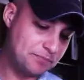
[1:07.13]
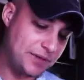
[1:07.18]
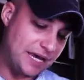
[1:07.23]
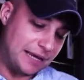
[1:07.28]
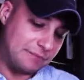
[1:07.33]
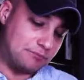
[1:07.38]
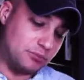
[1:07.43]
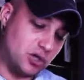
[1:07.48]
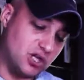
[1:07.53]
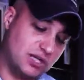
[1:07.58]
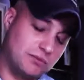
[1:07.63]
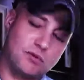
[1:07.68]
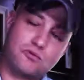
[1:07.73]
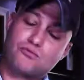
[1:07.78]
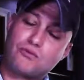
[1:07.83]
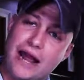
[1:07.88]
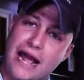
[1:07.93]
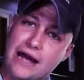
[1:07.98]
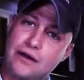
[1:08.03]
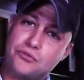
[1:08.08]
and put them
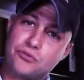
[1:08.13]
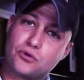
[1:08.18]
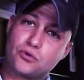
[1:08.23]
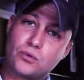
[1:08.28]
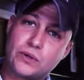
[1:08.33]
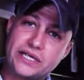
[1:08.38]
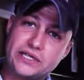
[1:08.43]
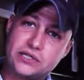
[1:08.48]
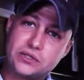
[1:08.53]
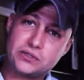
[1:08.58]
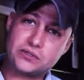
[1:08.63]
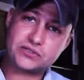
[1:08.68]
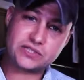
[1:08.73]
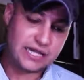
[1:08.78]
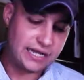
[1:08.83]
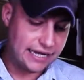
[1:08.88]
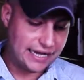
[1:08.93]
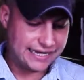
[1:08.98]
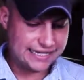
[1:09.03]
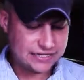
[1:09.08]
around the wheels
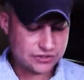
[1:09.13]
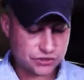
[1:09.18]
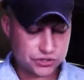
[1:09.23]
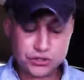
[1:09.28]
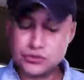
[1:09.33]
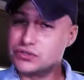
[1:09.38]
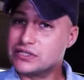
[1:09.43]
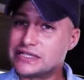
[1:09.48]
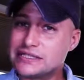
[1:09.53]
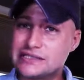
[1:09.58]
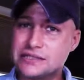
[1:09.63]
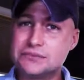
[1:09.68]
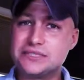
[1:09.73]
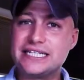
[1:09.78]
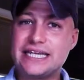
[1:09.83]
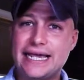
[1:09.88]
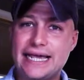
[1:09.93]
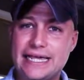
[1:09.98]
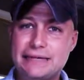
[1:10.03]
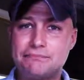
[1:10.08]
and either using some
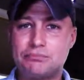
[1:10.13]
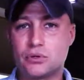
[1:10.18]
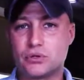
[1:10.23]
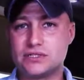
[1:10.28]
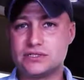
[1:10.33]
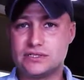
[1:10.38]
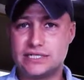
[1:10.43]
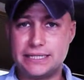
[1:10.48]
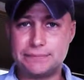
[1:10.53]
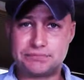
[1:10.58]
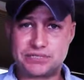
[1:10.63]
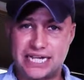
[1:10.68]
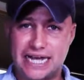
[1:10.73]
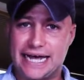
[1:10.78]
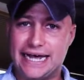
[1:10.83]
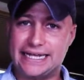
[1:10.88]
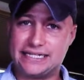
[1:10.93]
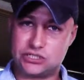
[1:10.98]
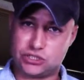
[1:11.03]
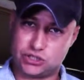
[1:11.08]
tape or a zip
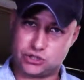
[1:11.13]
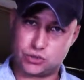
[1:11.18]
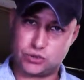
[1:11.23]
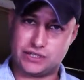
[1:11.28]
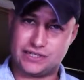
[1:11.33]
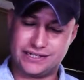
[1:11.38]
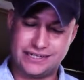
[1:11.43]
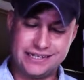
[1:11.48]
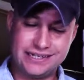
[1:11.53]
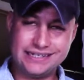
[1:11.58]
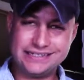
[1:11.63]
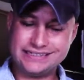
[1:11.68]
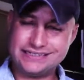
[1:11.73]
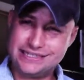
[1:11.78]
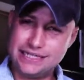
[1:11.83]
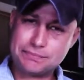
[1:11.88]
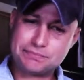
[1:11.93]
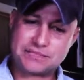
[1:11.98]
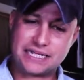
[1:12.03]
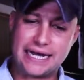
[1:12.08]
tie to sort of
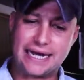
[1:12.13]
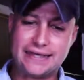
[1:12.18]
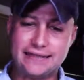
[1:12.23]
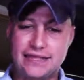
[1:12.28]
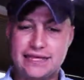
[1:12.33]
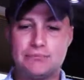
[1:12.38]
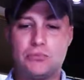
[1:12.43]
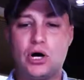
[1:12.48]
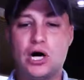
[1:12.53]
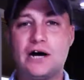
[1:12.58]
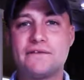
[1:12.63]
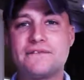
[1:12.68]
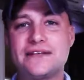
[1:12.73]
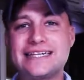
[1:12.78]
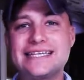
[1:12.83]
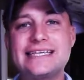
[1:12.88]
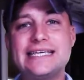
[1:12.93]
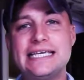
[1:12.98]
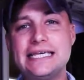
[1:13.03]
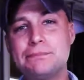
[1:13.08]
zip tie them off
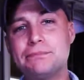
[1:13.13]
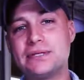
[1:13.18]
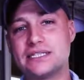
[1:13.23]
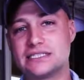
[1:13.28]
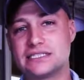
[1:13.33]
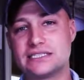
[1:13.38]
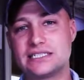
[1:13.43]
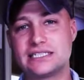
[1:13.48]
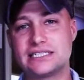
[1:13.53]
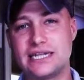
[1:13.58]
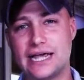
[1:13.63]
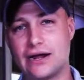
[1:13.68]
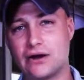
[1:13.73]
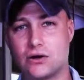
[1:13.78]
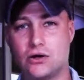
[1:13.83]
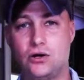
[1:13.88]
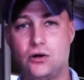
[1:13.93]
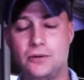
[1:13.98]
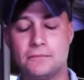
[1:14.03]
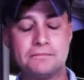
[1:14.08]
and keep it
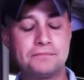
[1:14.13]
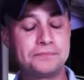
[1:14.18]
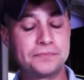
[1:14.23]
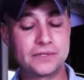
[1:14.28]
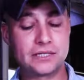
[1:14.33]
sterile.